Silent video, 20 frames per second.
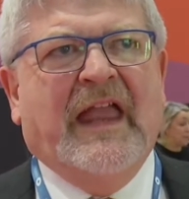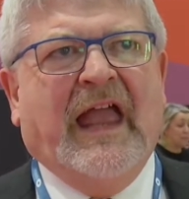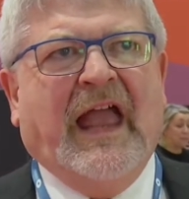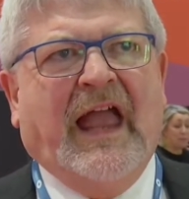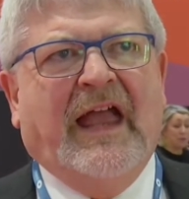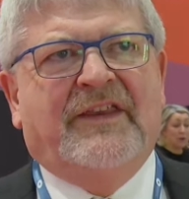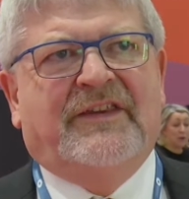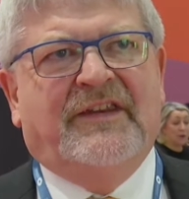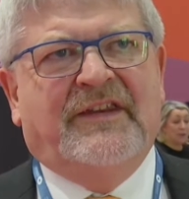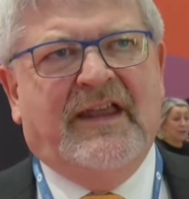
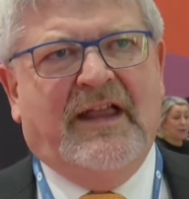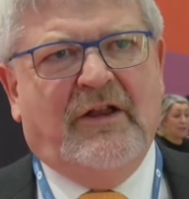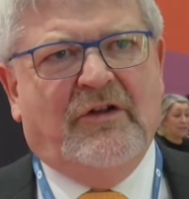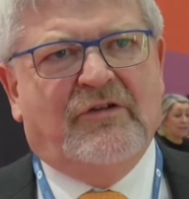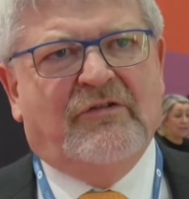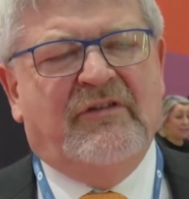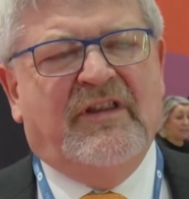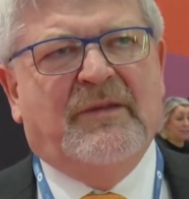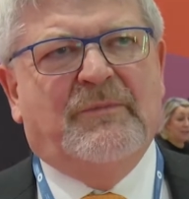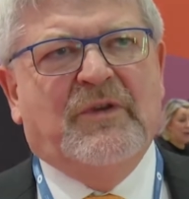as an
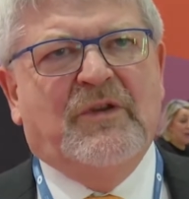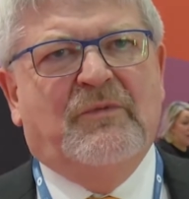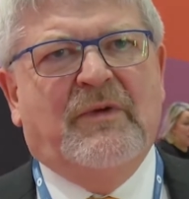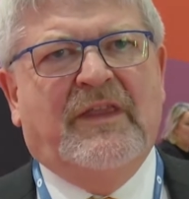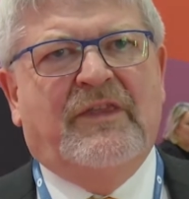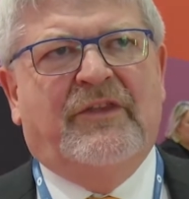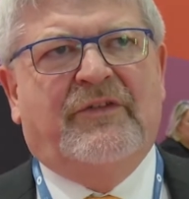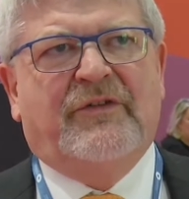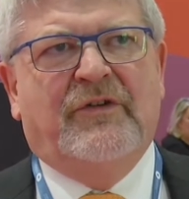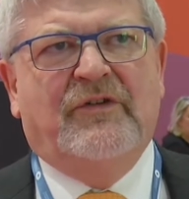algorithm you
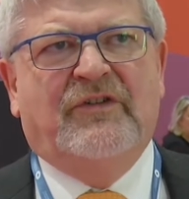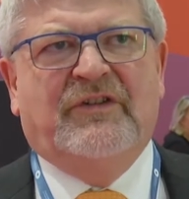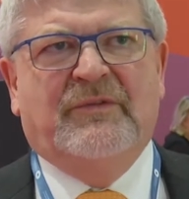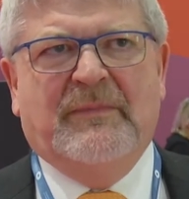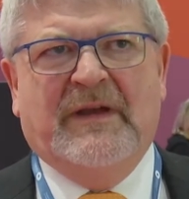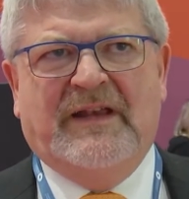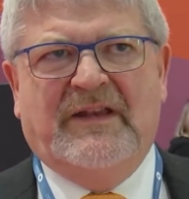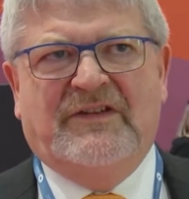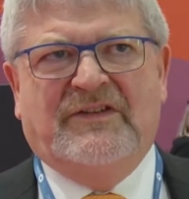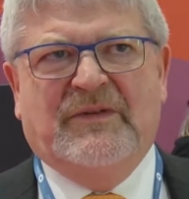went through to
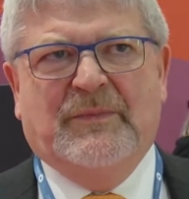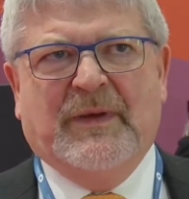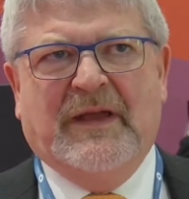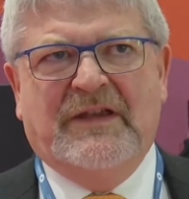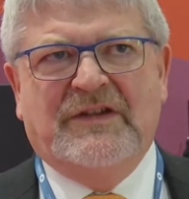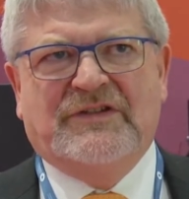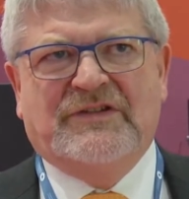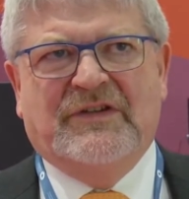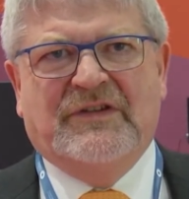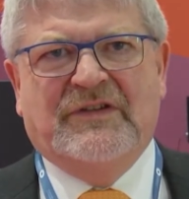manage the
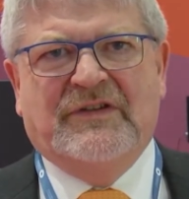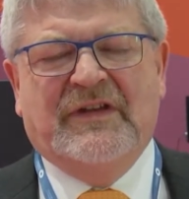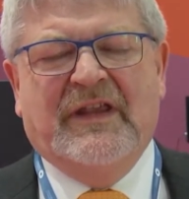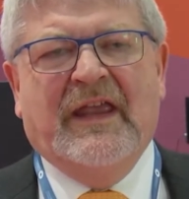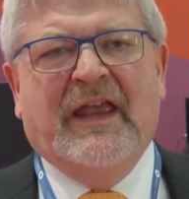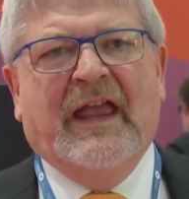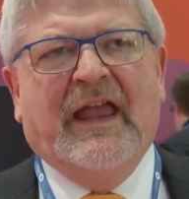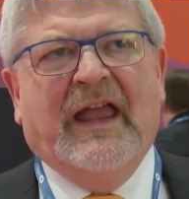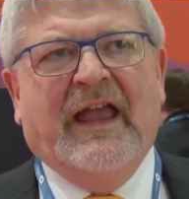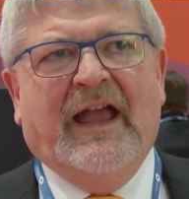patient,
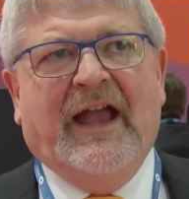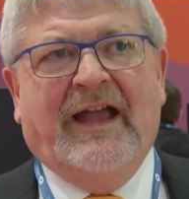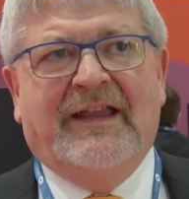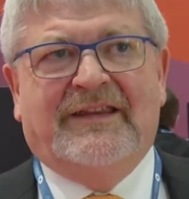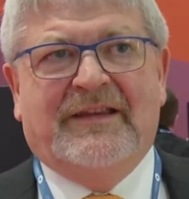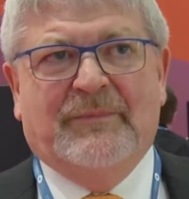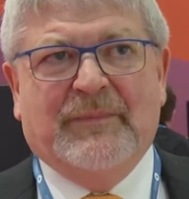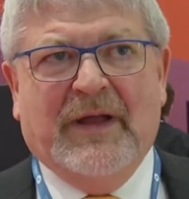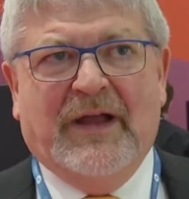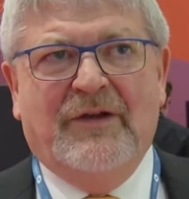
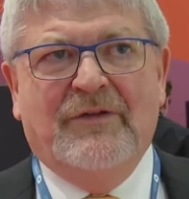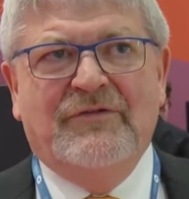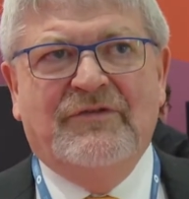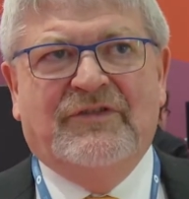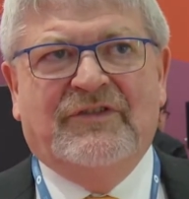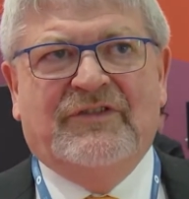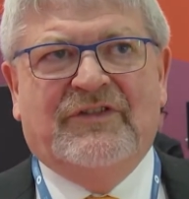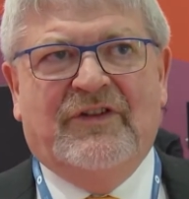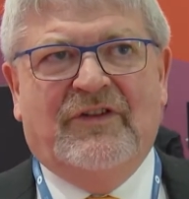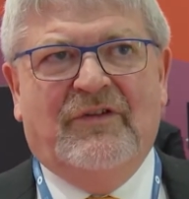as
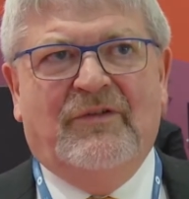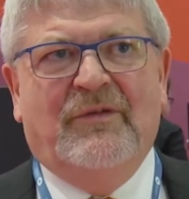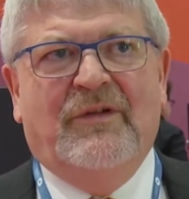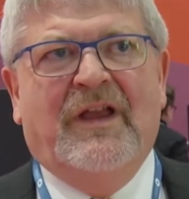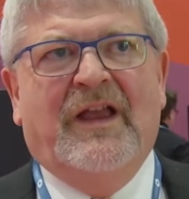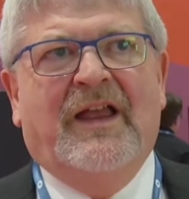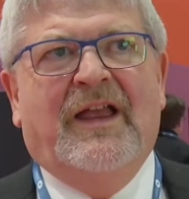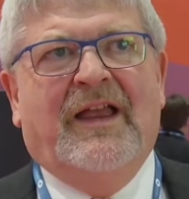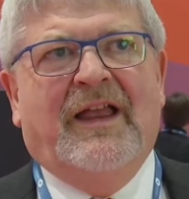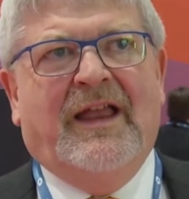opposed to
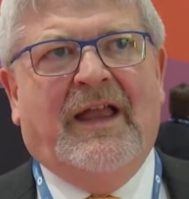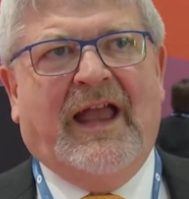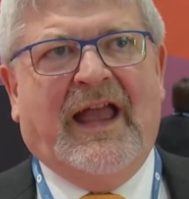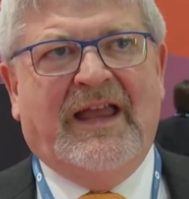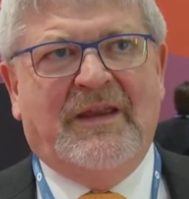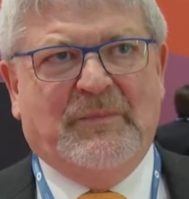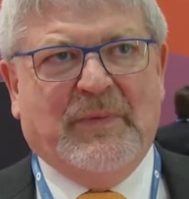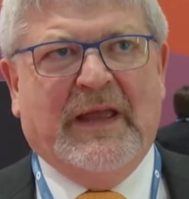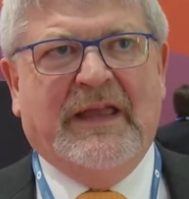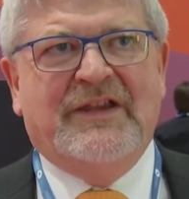
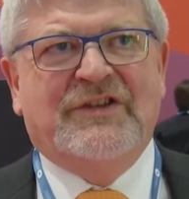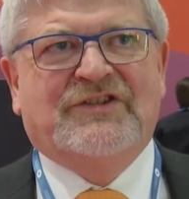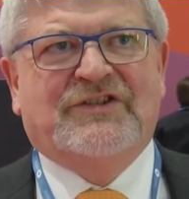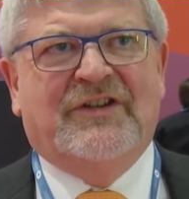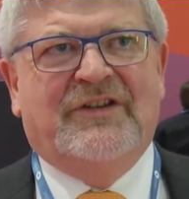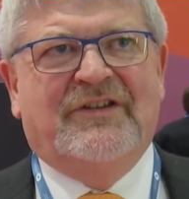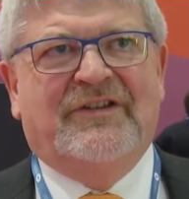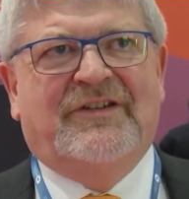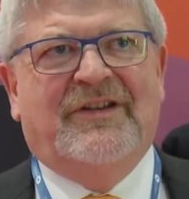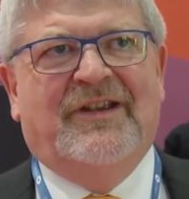a
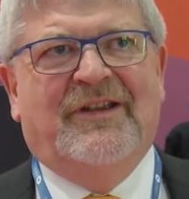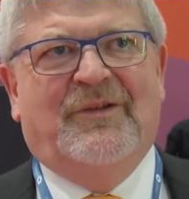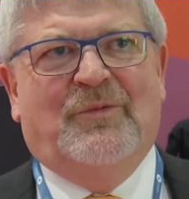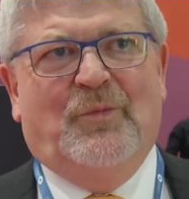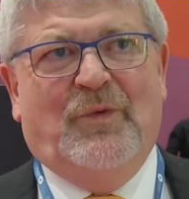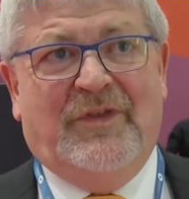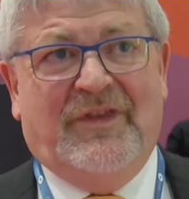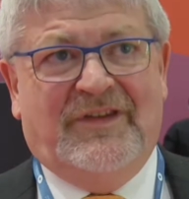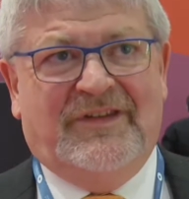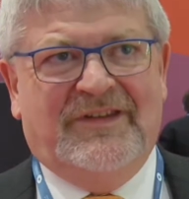patient
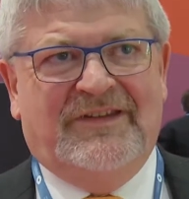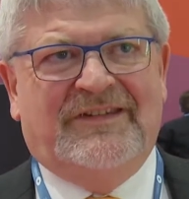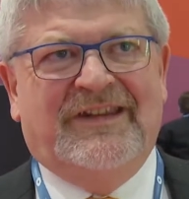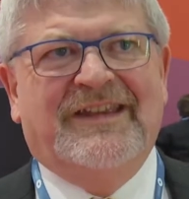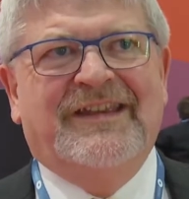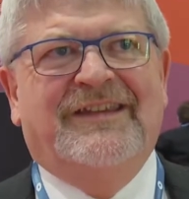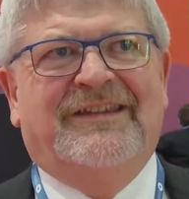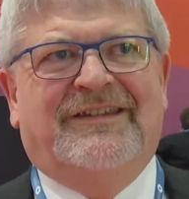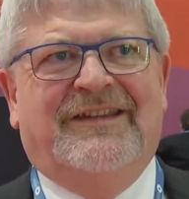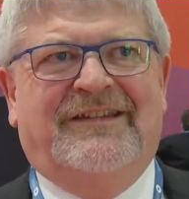with a
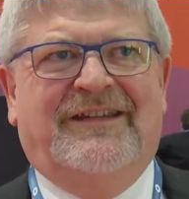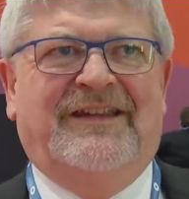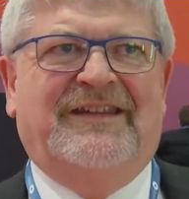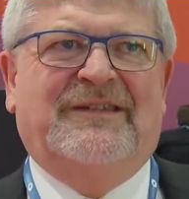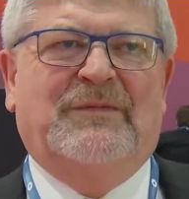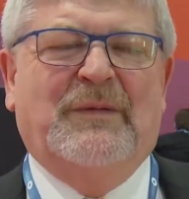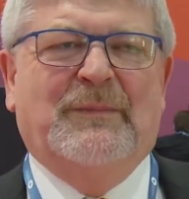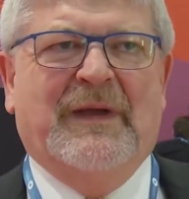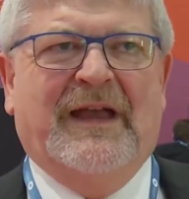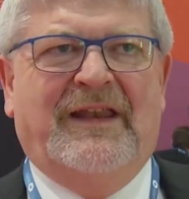disease that
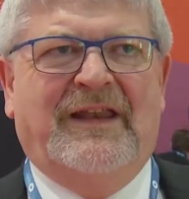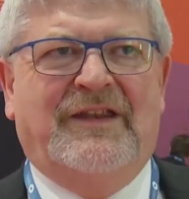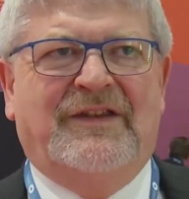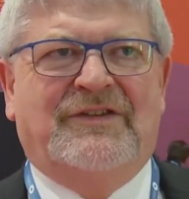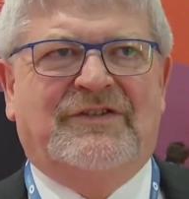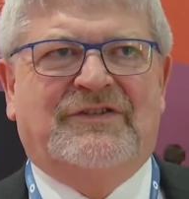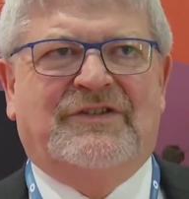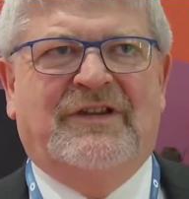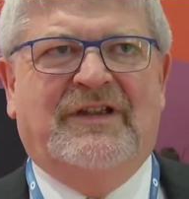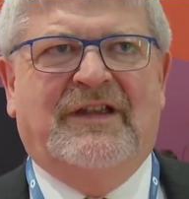needs to be
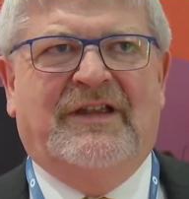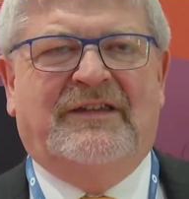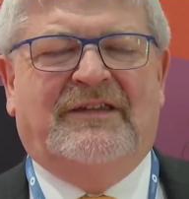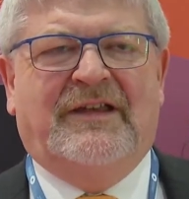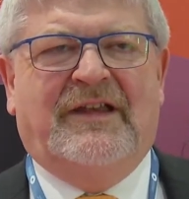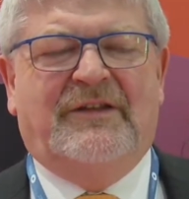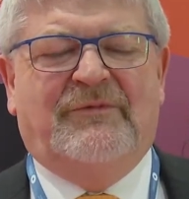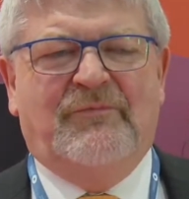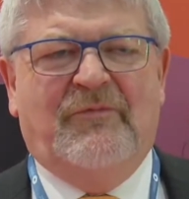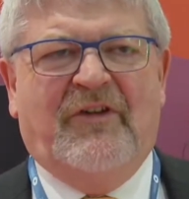managed.
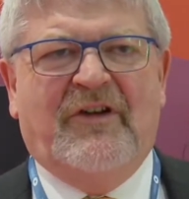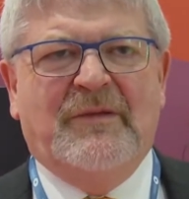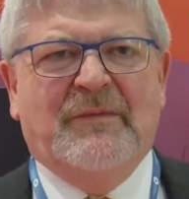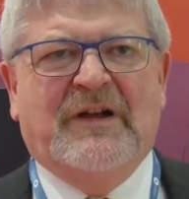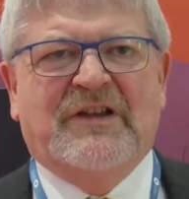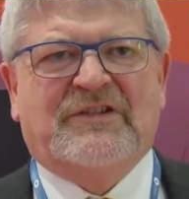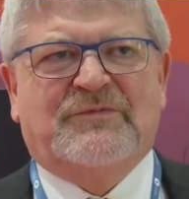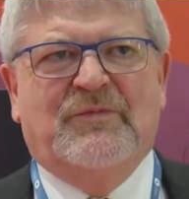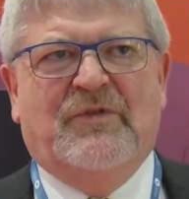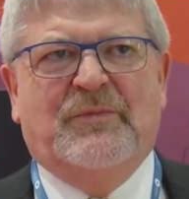So it's very
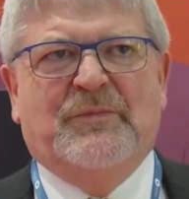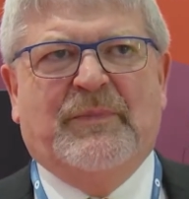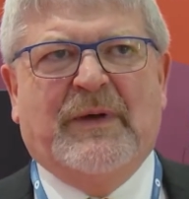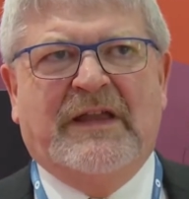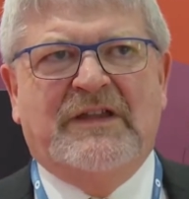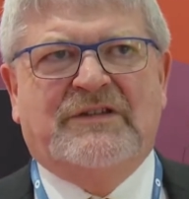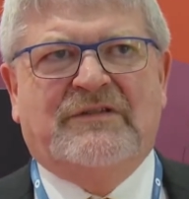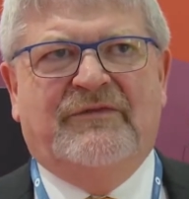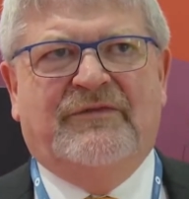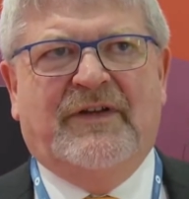much more
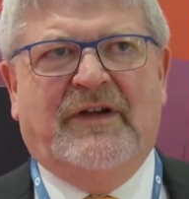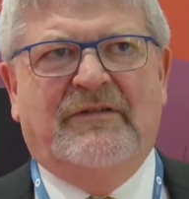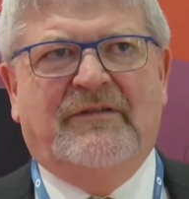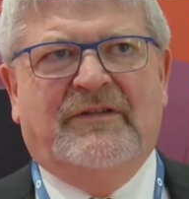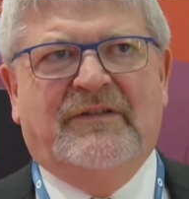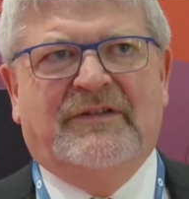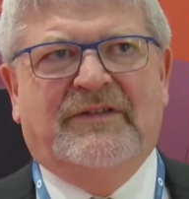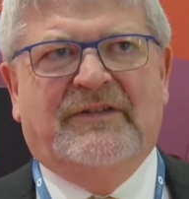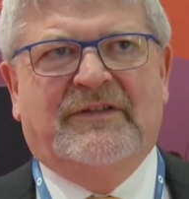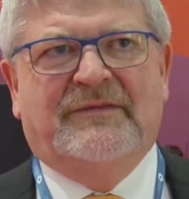patient
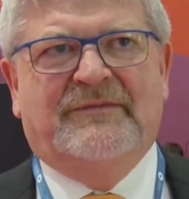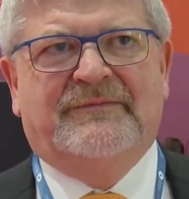focused.